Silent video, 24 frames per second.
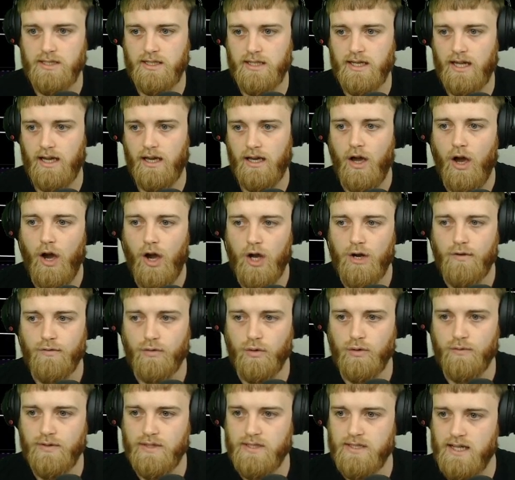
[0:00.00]
So yeah,
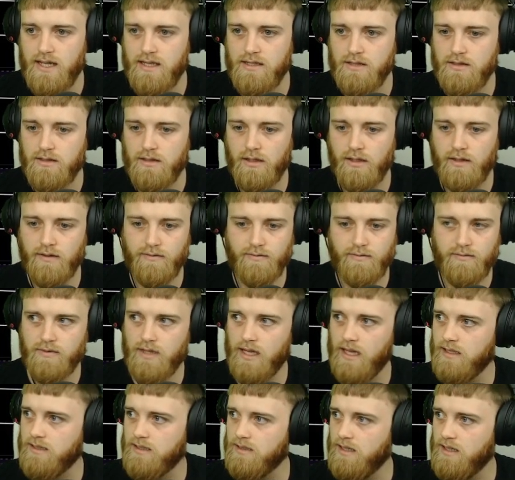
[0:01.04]
overall for
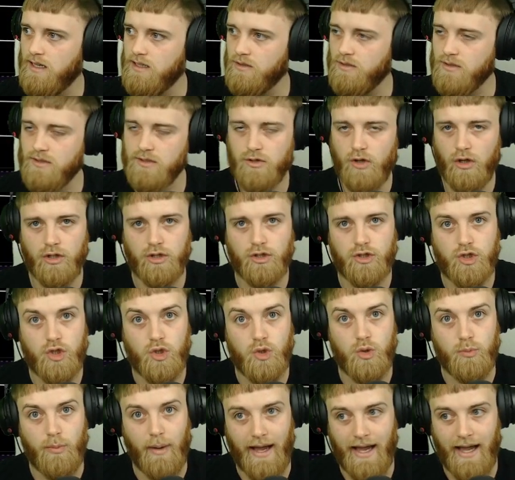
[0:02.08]
Tezos, not
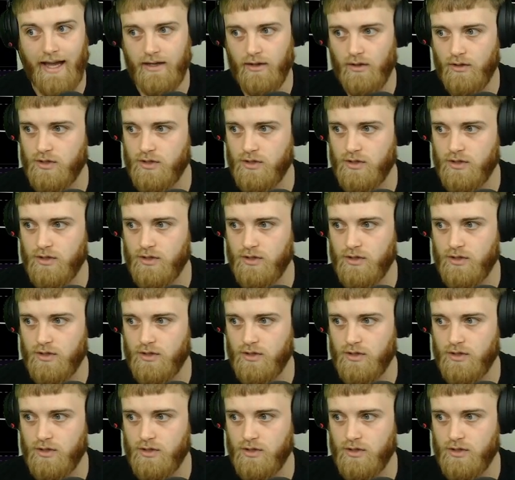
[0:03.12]
too bad.